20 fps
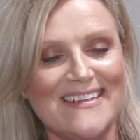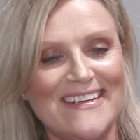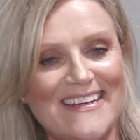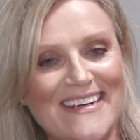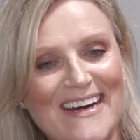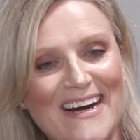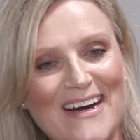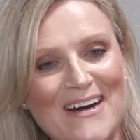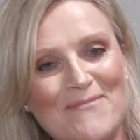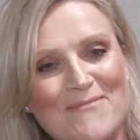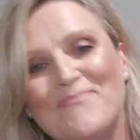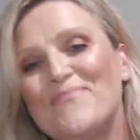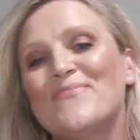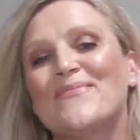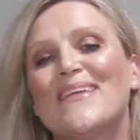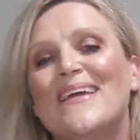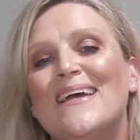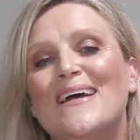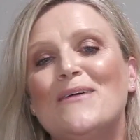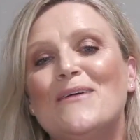
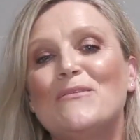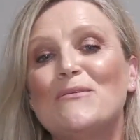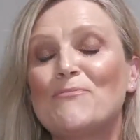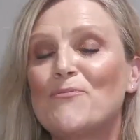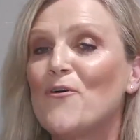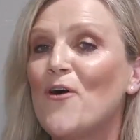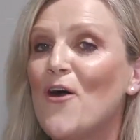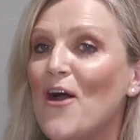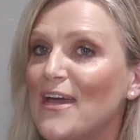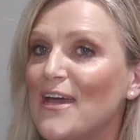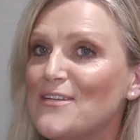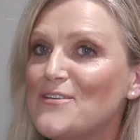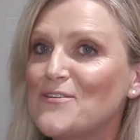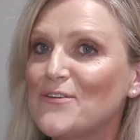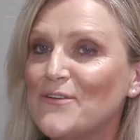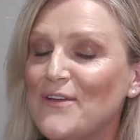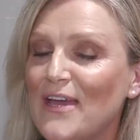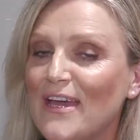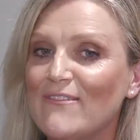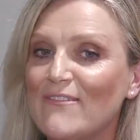But prior
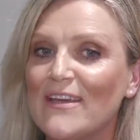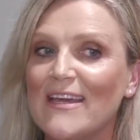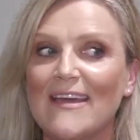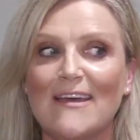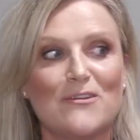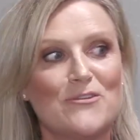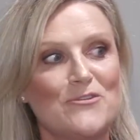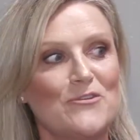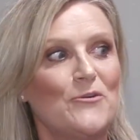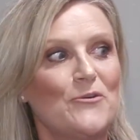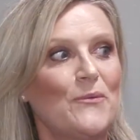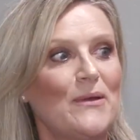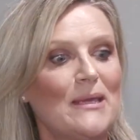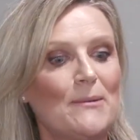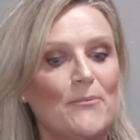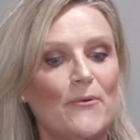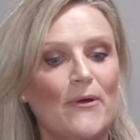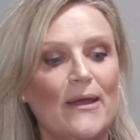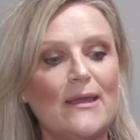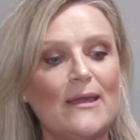to having our
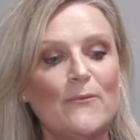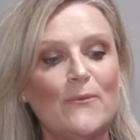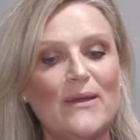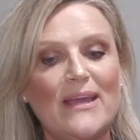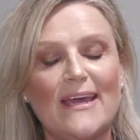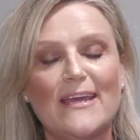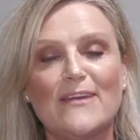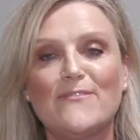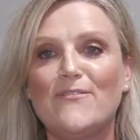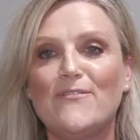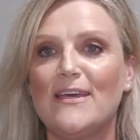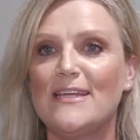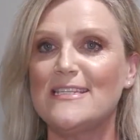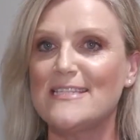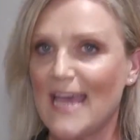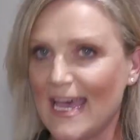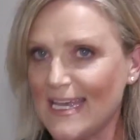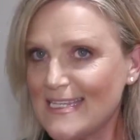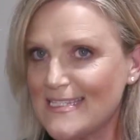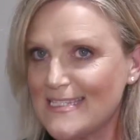2-week break, we had a
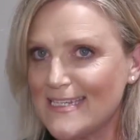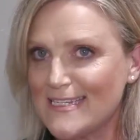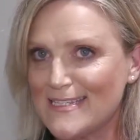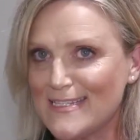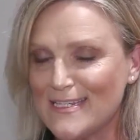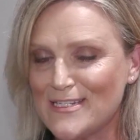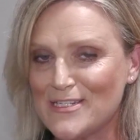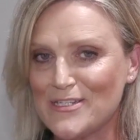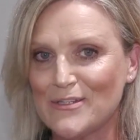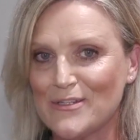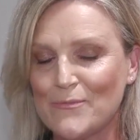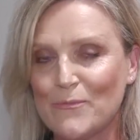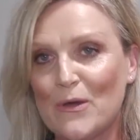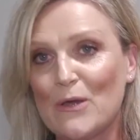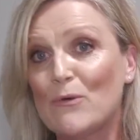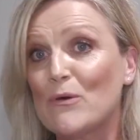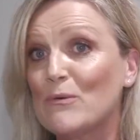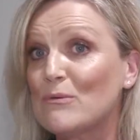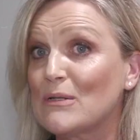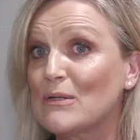fantastic session
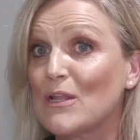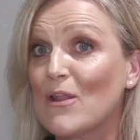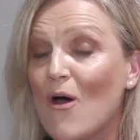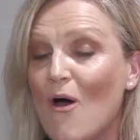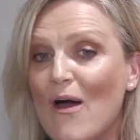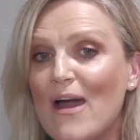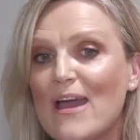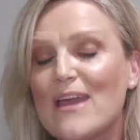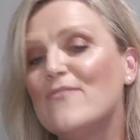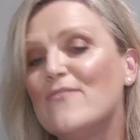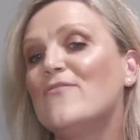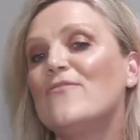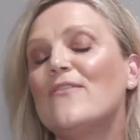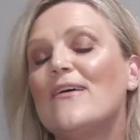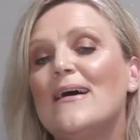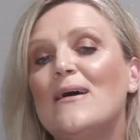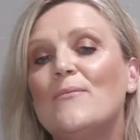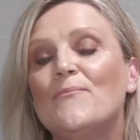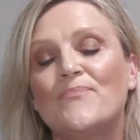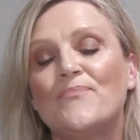where we were live
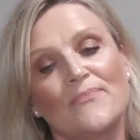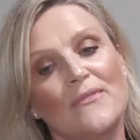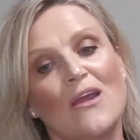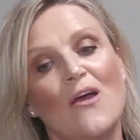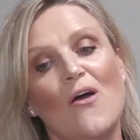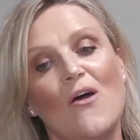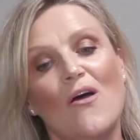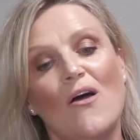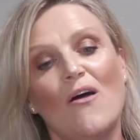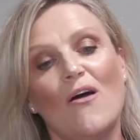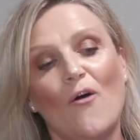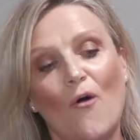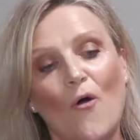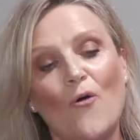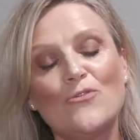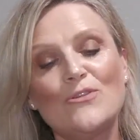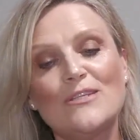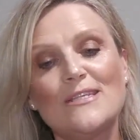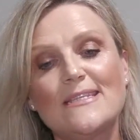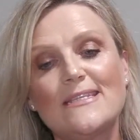
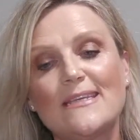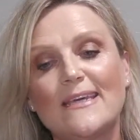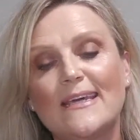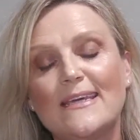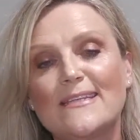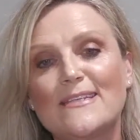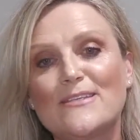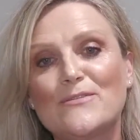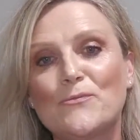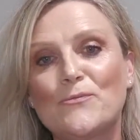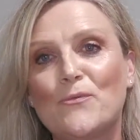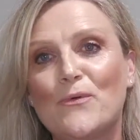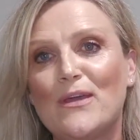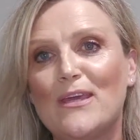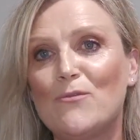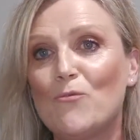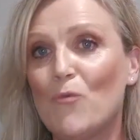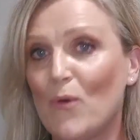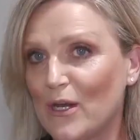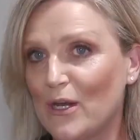on set
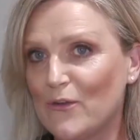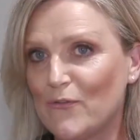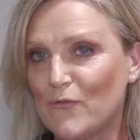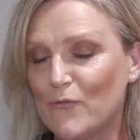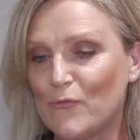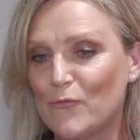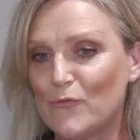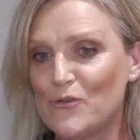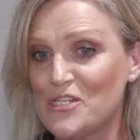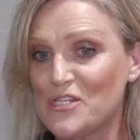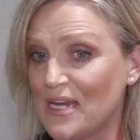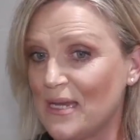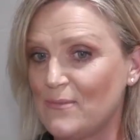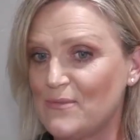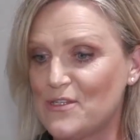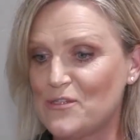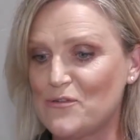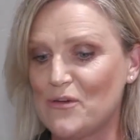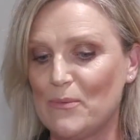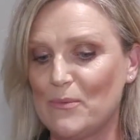with wonderful
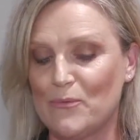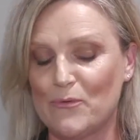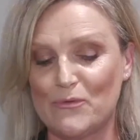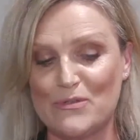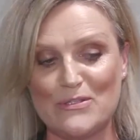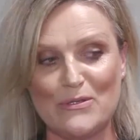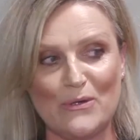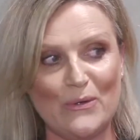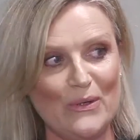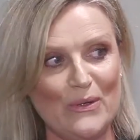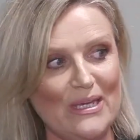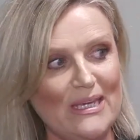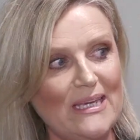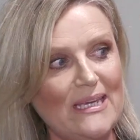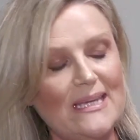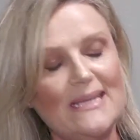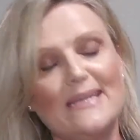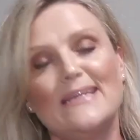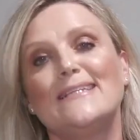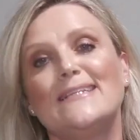James Treble. So
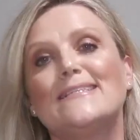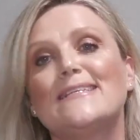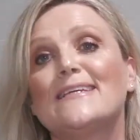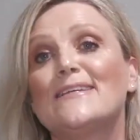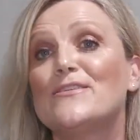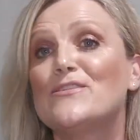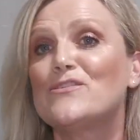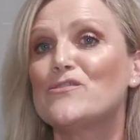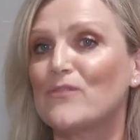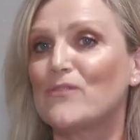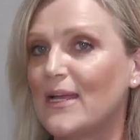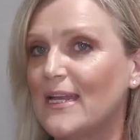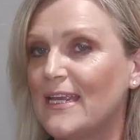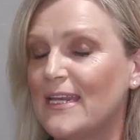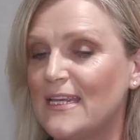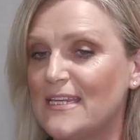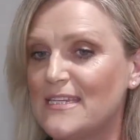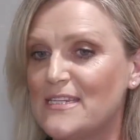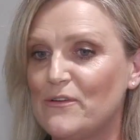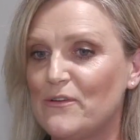he is an Australian
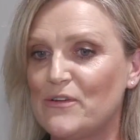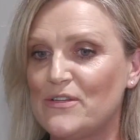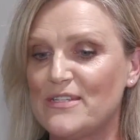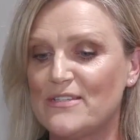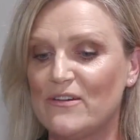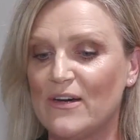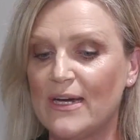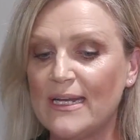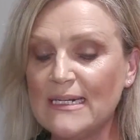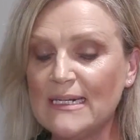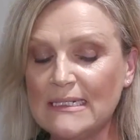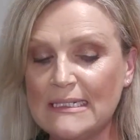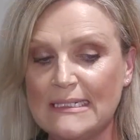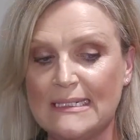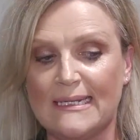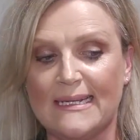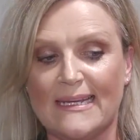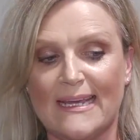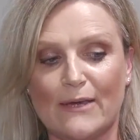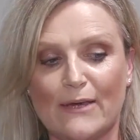interior designer,
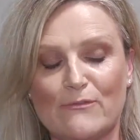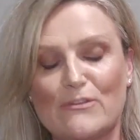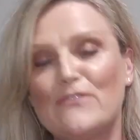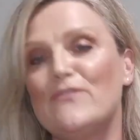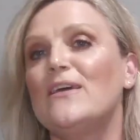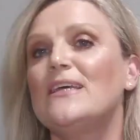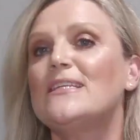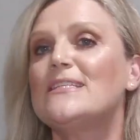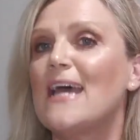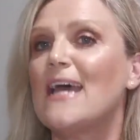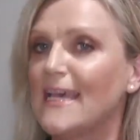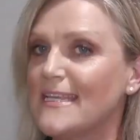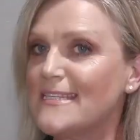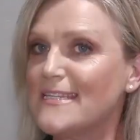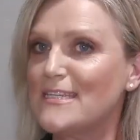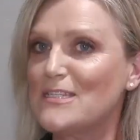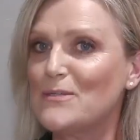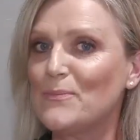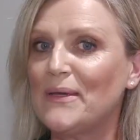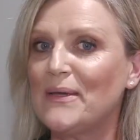and it was
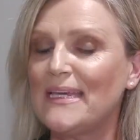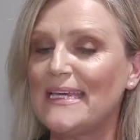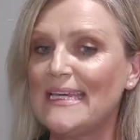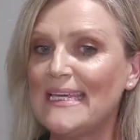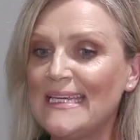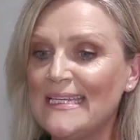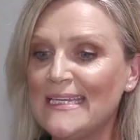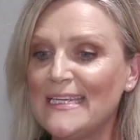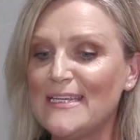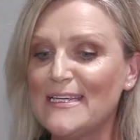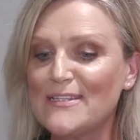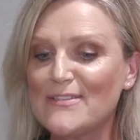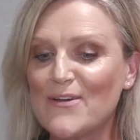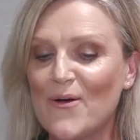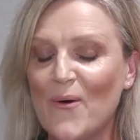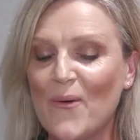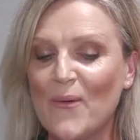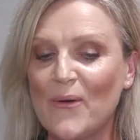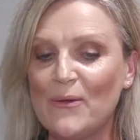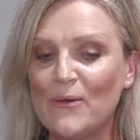fantastic to be in his
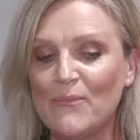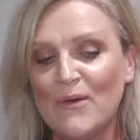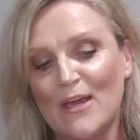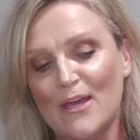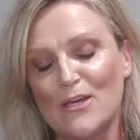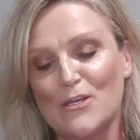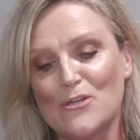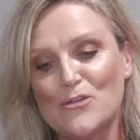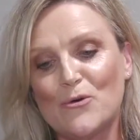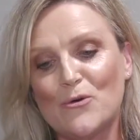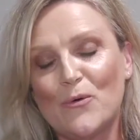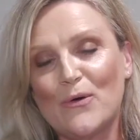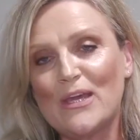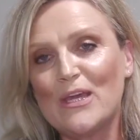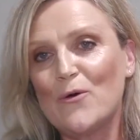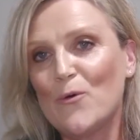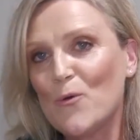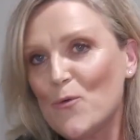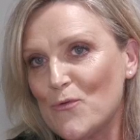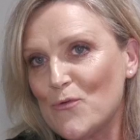home
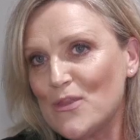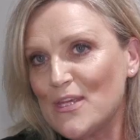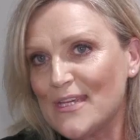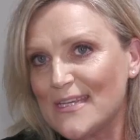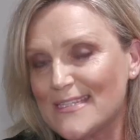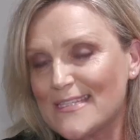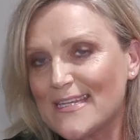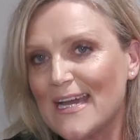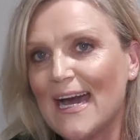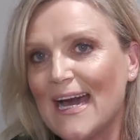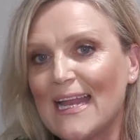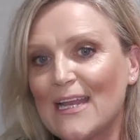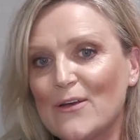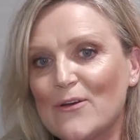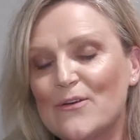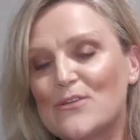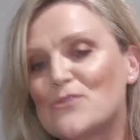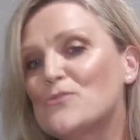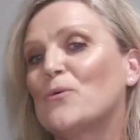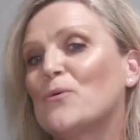talking all things
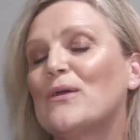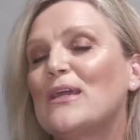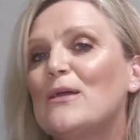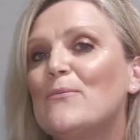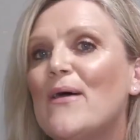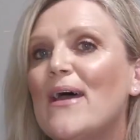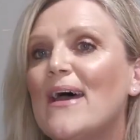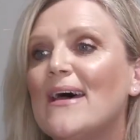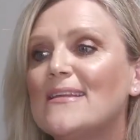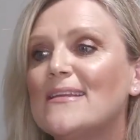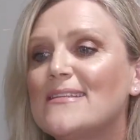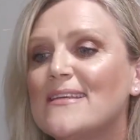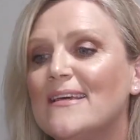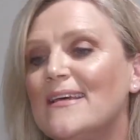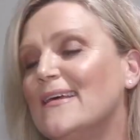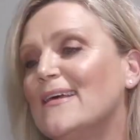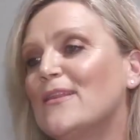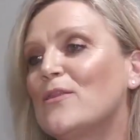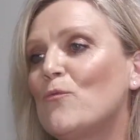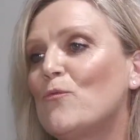colour and talking about
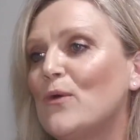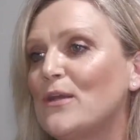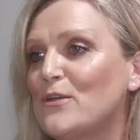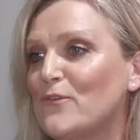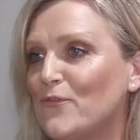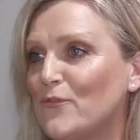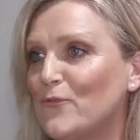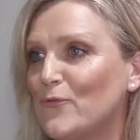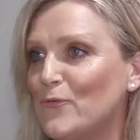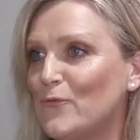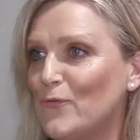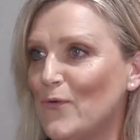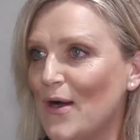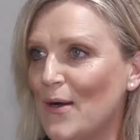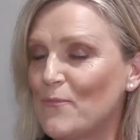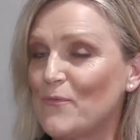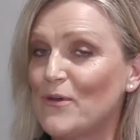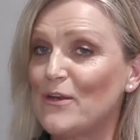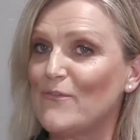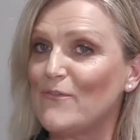the wonderful
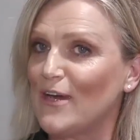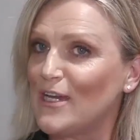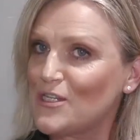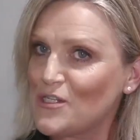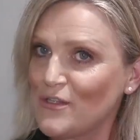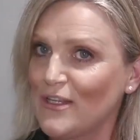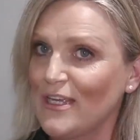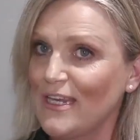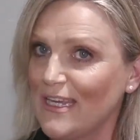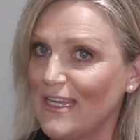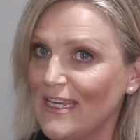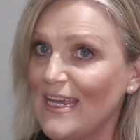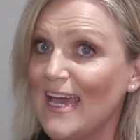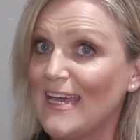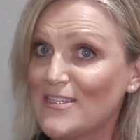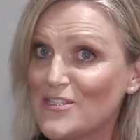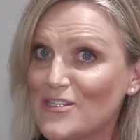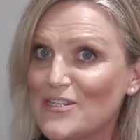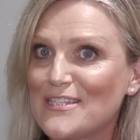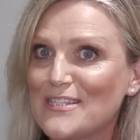renovation that he
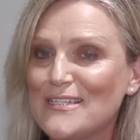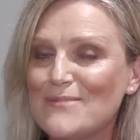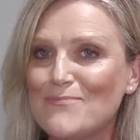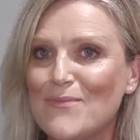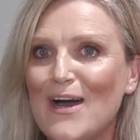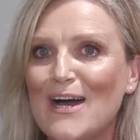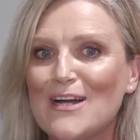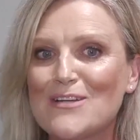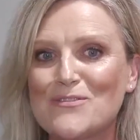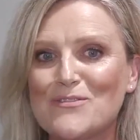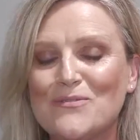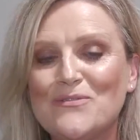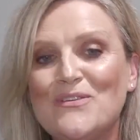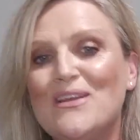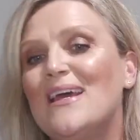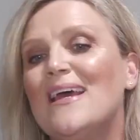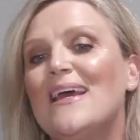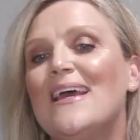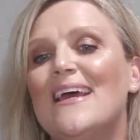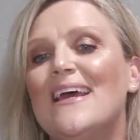has just embarked on,
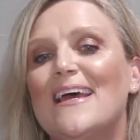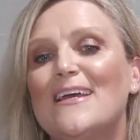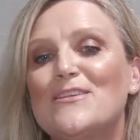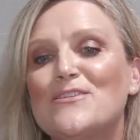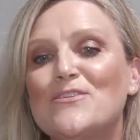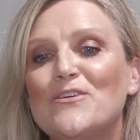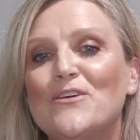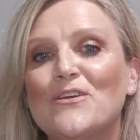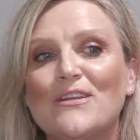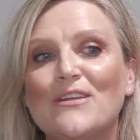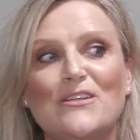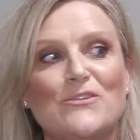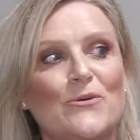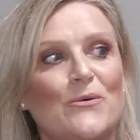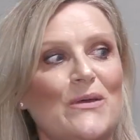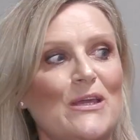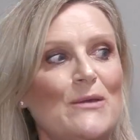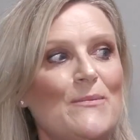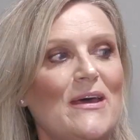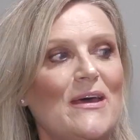and certainly
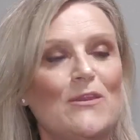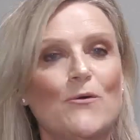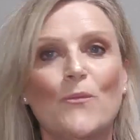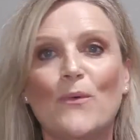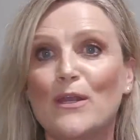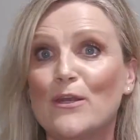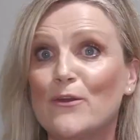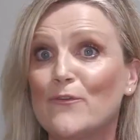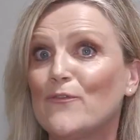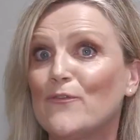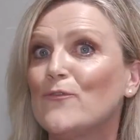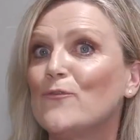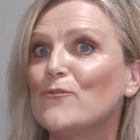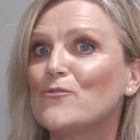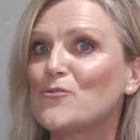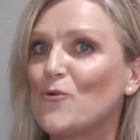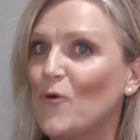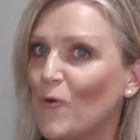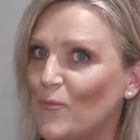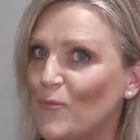talking about the wonderful
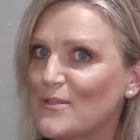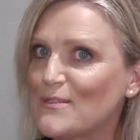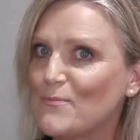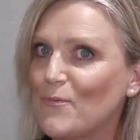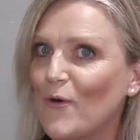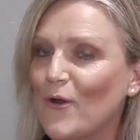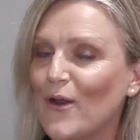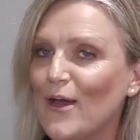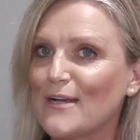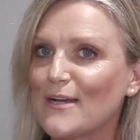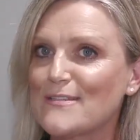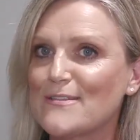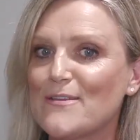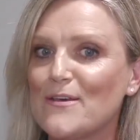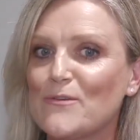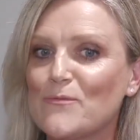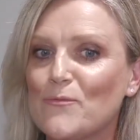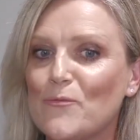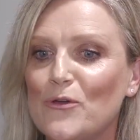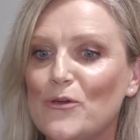Taubmans products
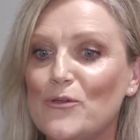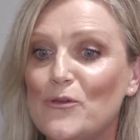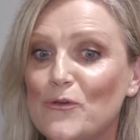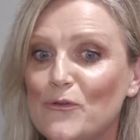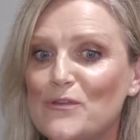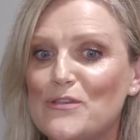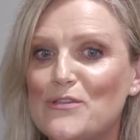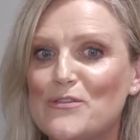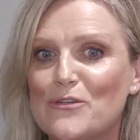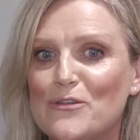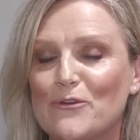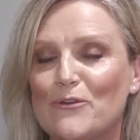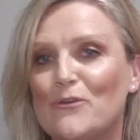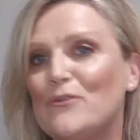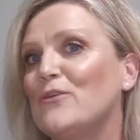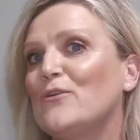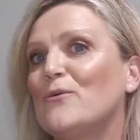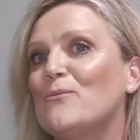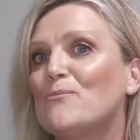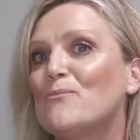that were used
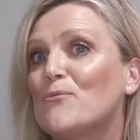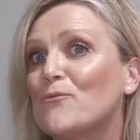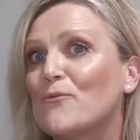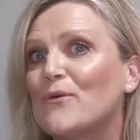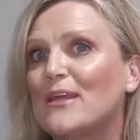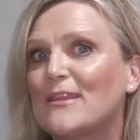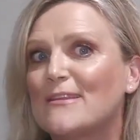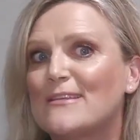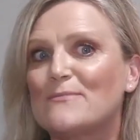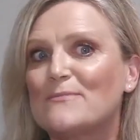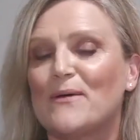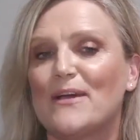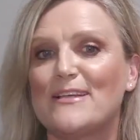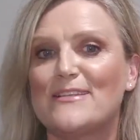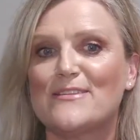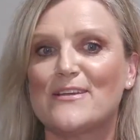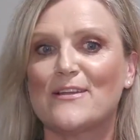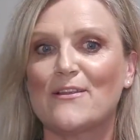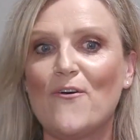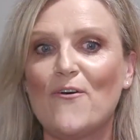to, bring the space
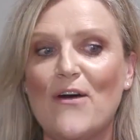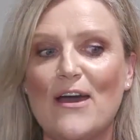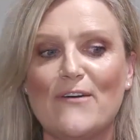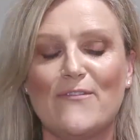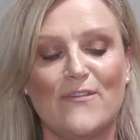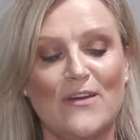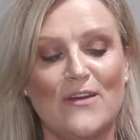to life.